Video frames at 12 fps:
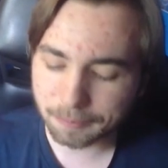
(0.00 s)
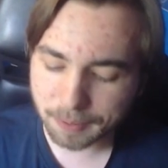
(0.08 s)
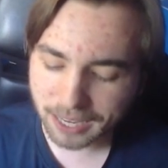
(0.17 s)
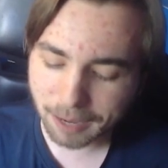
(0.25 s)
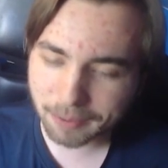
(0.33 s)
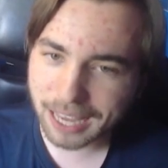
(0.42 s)

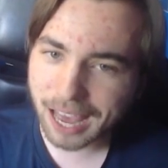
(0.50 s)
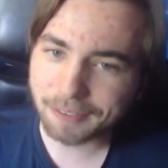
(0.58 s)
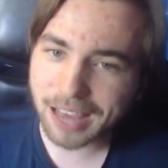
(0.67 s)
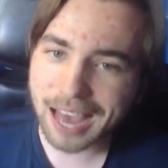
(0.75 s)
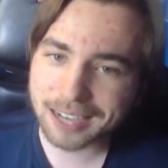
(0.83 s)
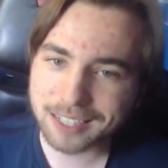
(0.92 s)
Being able to
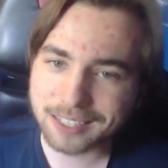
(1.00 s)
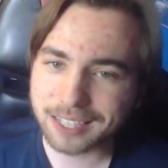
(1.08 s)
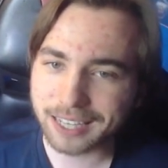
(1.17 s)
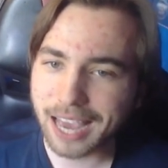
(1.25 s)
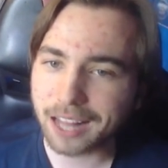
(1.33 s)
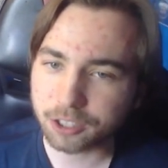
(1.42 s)
have access
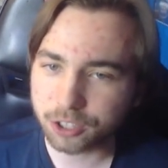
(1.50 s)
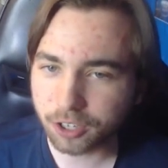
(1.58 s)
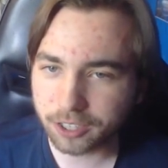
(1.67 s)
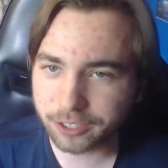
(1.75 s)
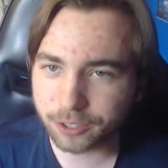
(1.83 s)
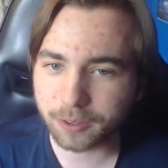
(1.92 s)
to counter
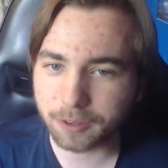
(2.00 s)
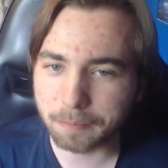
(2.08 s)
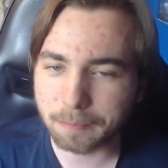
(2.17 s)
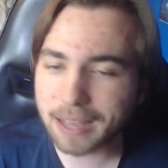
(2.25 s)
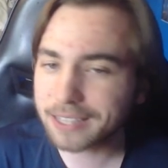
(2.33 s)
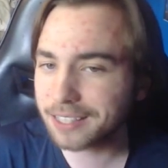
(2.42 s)
charge
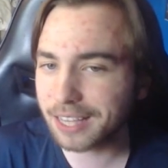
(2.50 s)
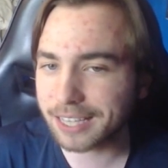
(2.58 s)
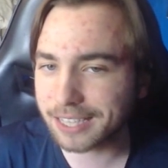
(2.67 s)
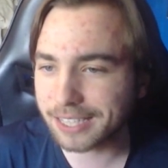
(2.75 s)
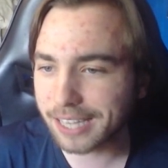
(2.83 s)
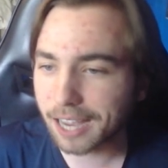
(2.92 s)
makes the
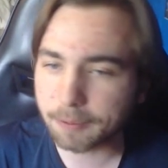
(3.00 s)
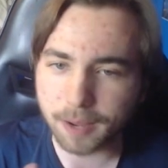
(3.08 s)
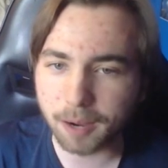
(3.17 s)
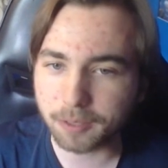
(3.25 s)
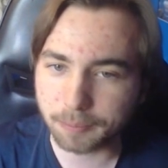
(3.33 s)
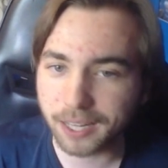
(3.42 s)
deck be
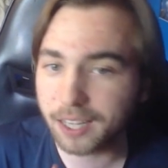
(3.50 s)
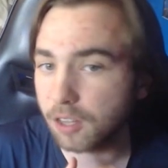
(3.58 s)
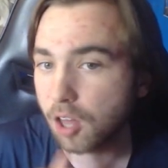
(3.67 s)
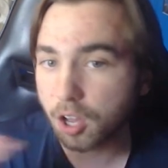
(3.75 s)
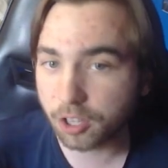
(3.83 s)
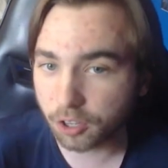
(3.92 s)
able to play a
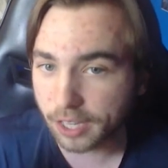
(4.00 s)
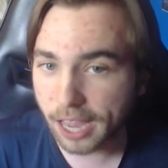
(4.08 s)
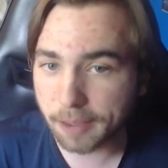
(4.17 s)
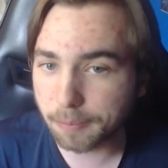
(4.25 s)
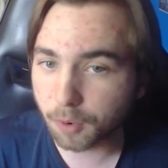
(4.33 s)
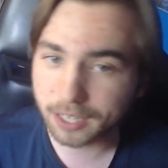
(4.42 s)
longer
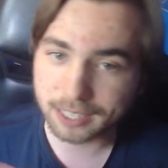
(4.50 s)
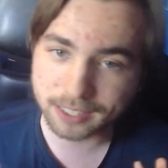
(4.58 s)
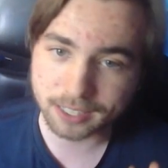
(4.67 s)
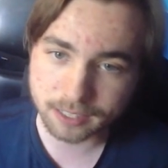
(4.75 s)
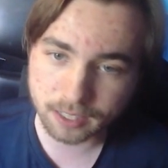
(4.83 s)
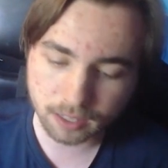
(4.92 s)
game more
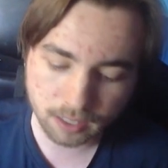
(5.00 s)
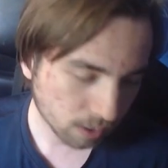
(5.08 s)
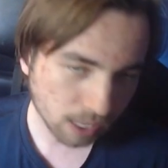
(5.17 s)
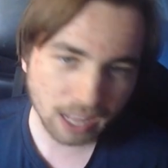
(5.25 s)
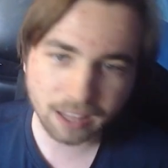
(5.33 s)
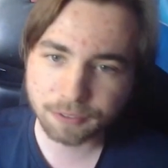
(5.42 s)
consistently.
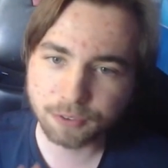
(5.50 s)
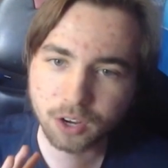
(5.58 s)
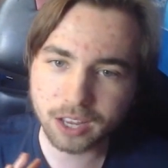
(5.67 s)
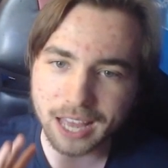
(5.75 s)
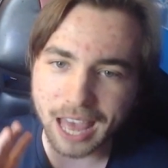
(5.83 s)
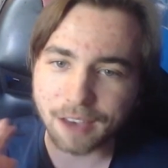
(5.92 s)
And if
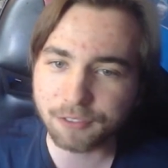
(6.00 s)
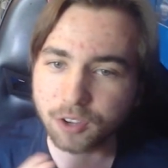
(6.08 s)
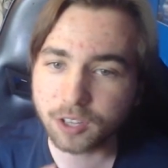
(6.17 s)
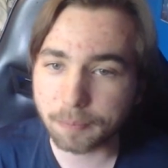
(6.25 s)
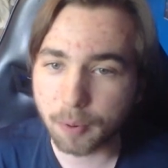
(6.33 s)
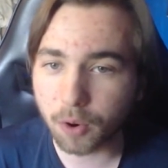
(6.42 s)
we're ever
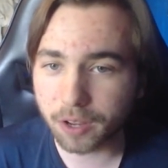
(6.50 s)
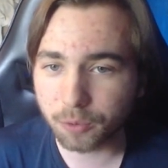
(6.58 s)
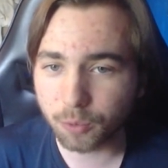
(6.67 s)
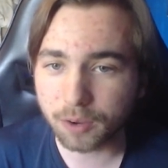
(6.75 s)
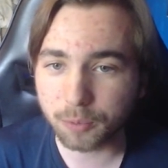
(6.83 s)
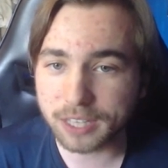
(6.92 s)
in a
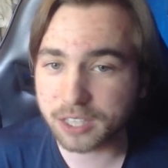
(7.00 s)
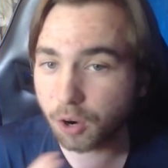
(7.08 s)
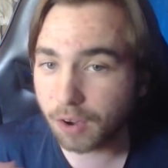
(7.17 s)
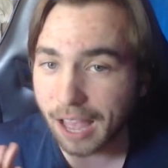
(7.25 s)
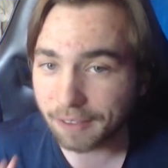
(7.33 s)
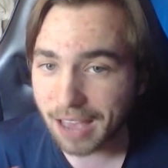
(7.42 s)
point where we
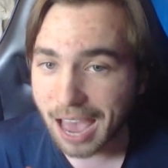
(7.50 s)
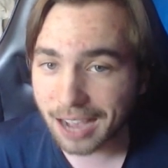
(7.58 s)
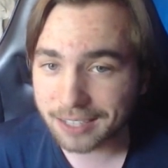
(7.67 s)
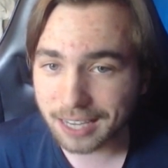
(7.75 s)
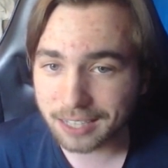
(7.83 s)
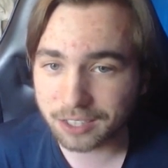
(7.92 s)
don't have
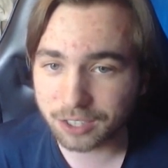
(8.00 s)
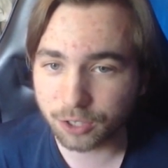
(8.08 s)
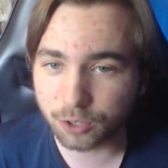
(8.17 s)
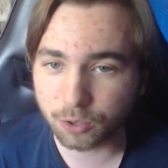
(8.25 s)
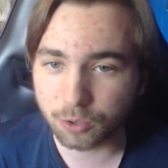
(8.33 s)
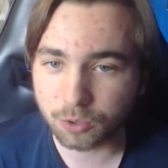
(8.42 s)
access
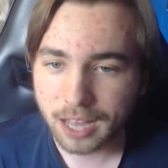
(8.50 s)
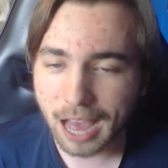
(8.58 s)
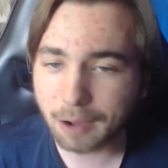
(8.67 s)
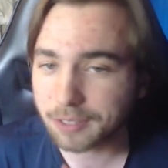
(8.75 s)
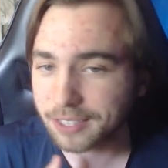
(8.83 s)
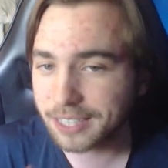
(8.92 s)
to
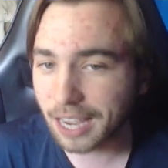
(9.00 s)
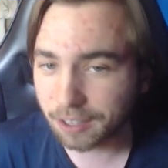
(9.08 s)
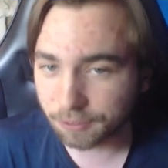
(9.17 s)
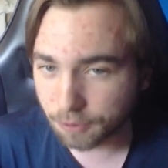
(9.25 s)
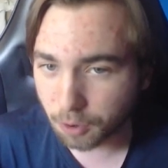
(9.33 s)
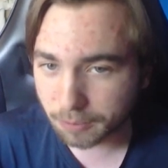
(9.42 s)
our
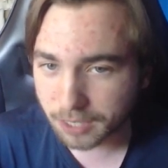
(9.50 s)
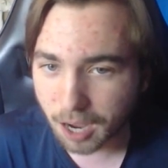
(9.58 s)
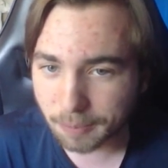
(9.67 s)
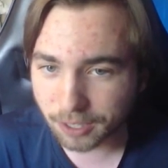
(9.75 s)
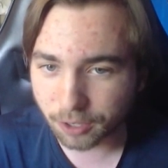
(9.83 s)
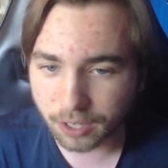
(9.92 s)
second form
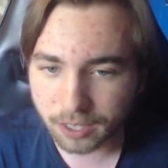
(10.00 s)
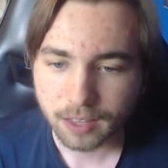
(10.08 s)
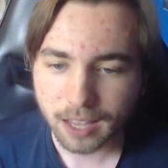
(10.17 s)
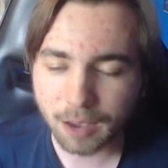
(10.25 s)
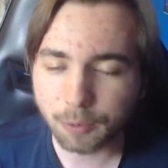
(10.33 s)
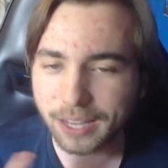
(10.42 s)
Tamayura
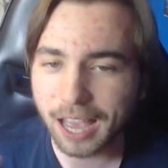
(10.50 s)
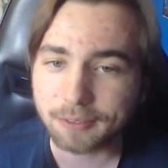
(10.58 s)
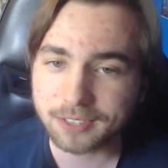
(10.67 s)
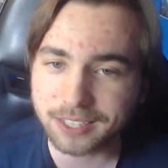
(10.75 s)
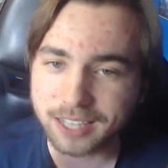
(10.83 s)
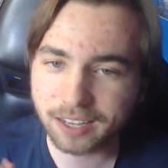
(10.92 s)
and we have
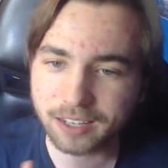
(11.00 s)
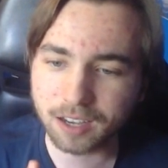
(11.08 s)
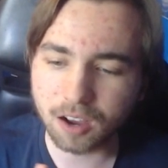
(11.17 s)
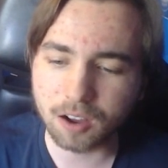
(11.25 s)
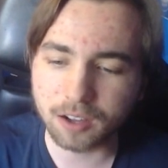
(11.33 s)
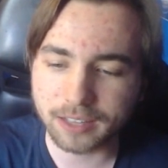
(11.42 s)
to stay
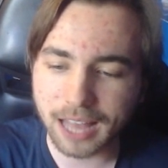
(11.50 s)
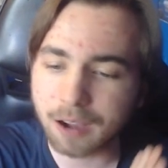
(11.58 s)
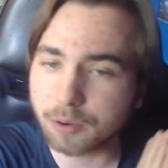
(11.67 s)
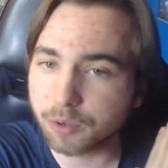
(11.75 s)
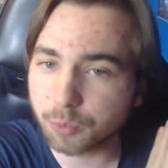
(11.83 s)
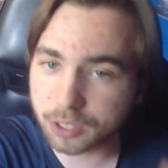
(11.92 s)
on
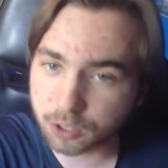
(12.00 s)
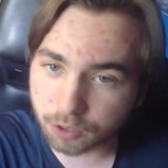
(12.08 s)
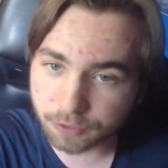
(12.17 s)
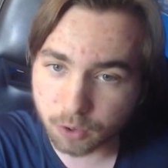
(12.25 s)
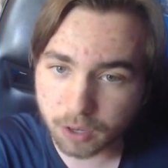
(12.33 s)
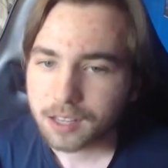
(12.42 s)
our
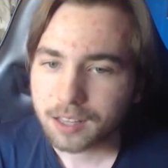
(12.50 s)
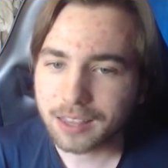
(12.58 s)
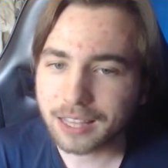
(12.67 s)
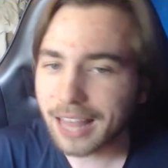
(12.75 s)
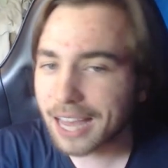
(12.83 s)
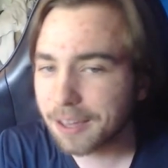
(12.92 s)
original form,
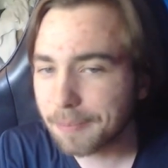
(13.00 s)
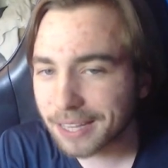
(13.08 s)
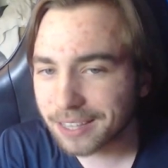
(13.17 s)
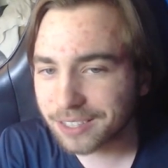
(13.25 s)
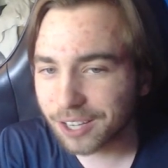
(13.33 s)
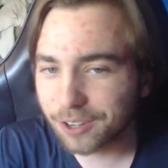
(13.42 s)
then that can
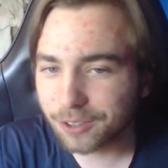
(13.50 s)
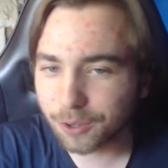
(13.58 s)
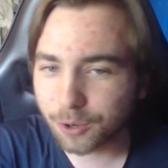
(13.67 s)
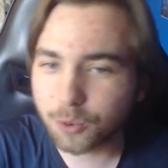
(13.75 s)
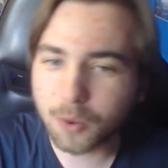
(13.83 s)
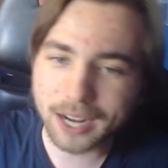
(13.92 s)
make the turn
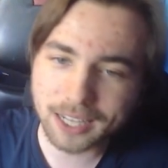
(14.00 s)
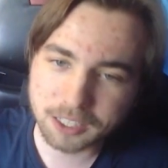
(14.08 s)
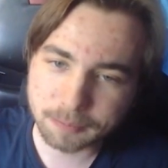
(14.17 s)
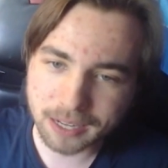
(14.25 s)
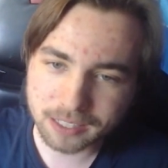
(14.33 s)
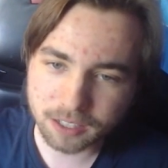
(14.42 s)
quite
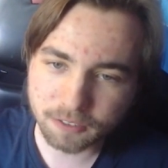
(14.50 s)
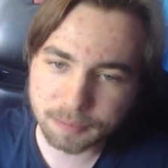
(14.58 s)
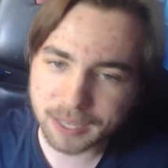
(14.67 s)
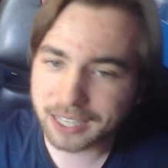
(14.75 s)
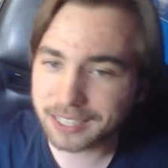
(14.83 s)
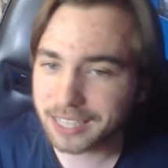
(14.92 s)
expensive
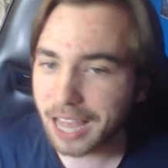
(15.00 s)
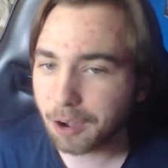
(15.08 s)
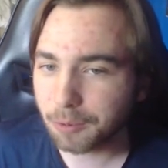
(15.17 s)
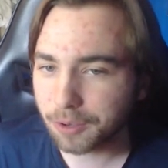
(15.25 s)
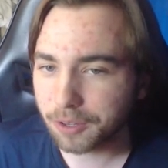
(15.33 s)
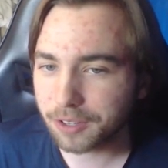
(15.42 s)
because
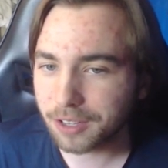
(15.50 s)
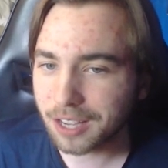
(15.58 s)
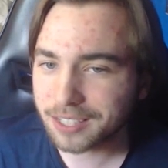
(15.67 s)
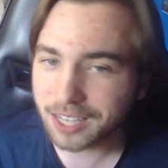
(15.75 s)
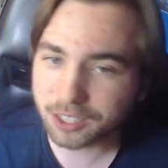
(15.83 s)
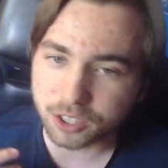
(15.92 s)
now we're
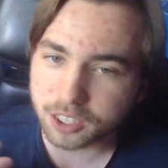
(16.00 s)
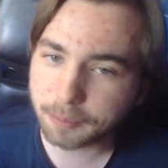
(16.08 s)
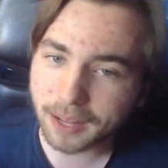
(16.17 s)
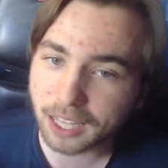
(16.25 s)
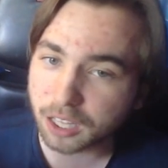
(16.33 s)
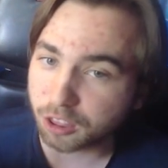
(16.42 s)
essentially
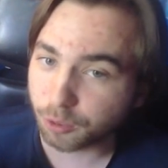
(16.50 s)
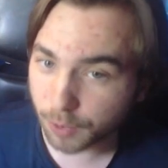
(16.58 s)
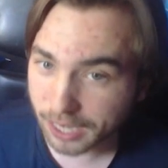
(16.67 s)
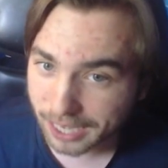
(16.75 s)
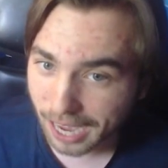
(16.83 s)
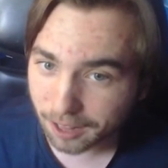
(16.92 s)
spending
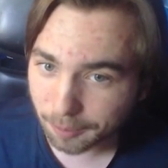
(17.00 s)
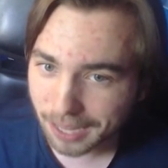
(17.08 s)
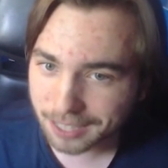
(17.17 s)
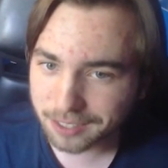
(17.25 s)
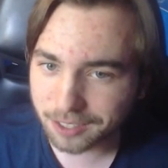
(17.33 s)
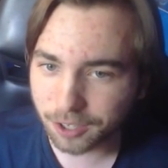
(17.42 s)
3 counter
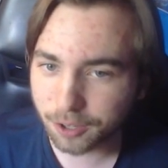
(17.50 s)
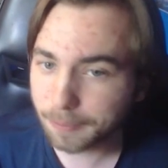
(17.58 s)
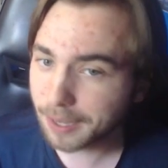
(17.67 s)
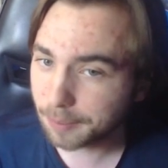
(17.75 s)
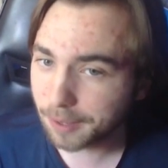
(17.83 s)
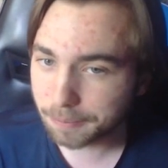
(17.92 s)
blasts a turn minimum